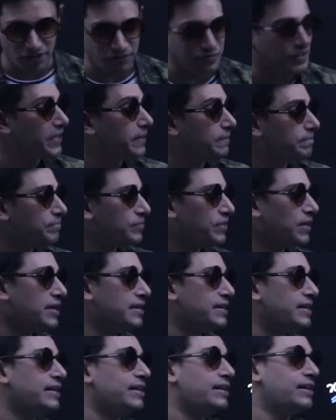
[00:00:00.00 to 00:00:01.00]
lovely.
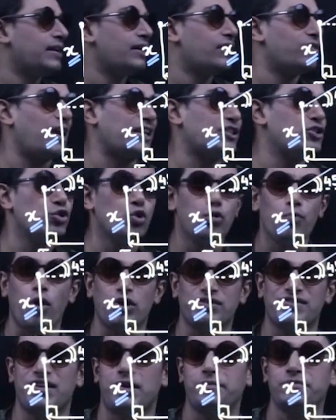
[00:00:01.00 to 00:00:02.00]
Right, two
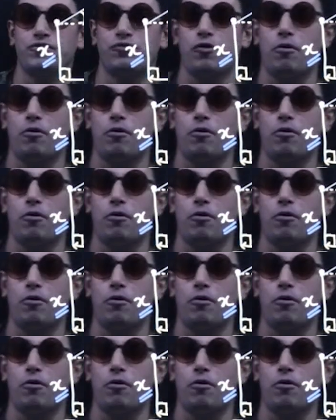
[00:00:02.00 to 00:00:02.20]
more sums